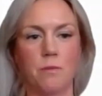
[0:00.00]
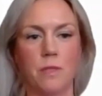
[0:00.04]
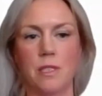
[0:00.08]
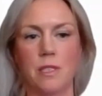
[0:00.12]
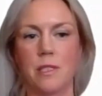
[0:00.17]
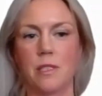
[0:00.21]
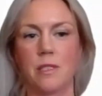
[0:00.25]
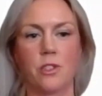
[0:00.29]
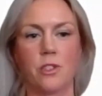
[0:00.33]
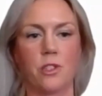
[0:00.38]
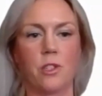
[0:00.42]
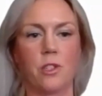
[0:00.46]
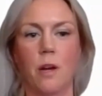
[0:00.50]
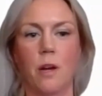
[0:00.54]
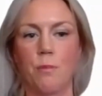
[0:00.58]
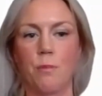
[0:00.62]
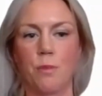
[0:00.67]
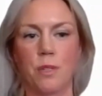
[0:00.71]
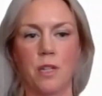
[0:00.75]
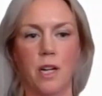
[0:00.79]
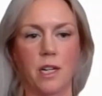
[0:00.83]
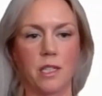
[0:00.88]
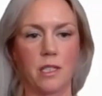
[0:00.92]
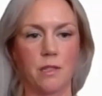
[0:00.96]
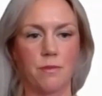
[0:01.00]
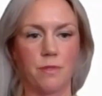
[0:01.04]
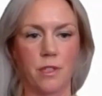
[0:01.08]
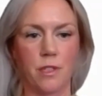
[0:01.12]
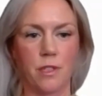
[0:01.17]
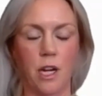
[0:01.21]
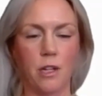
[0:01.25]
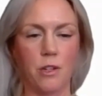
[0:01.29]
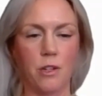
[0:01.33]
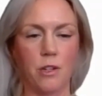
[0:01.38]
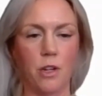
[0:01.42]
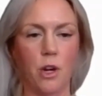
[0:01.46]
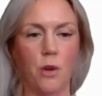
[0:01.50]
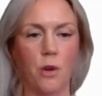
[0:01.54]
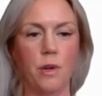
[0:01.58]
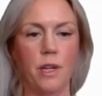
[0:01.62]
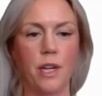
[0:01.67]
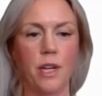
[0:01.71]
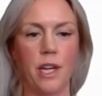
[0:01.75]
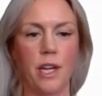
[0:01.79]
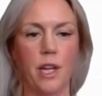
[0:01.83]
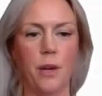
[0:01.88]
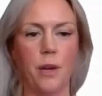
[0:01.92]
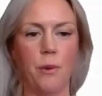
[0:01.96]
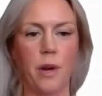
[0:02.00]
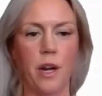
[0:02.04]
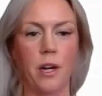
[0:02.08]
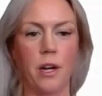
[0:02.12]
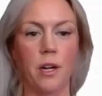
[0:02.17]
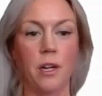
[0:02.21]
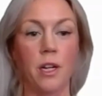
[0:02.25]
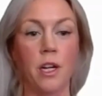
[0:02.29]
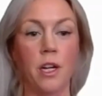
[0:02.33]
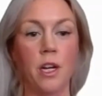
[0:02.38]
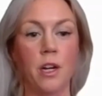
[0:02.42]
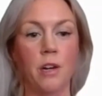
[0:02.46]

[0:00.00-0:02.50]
This is just not productive and not going anywhere,